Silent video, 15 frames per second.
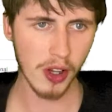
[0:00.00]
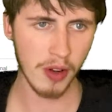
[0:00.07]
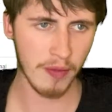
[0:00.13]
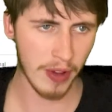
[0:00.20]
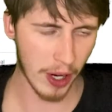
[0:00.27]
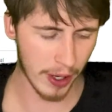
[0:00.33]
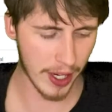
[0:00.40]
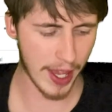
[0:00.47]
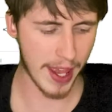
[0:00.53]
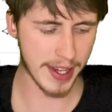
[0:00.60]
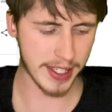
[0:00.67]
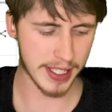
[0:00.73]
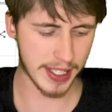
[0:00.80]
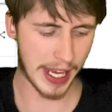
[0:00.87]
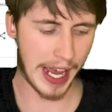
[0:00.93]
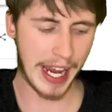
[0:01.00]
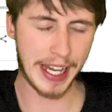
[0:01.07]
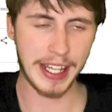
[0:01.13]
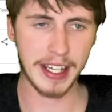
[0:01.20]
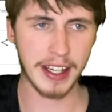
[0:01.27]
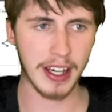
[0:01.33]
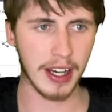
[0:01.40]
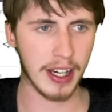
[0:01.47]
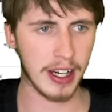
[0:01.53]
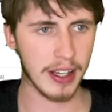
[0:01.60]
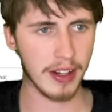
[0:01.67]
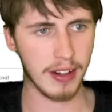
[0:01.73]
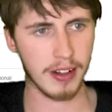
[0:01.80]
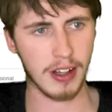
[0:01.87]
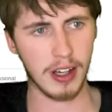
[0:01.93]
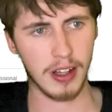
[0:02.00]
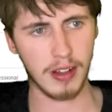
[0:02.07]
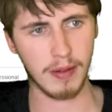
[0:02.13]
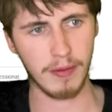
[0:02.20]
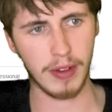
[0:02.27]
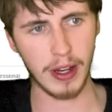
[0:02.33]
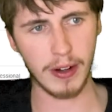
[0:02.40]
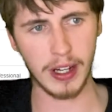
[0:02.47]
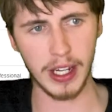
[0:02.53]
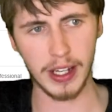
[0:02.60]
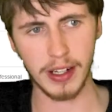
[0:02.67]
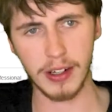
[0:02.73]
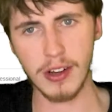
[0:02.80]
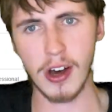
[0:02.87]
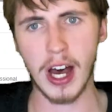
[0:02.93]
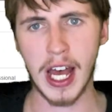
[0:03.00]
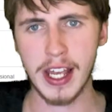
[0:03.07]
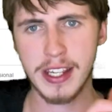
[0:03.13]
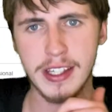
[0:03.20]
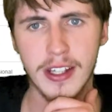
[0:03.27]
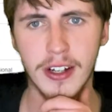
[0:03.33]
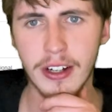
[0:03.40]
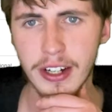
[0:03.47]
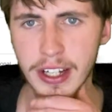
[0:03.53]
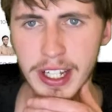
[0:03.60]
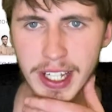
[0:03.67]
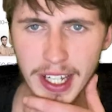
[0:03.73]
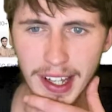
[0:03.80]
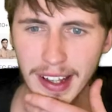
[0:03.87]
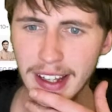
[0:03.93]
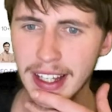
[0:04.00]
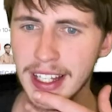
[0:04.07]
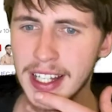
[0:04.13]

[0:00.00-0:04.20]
Very entertaining card. Very nice on a,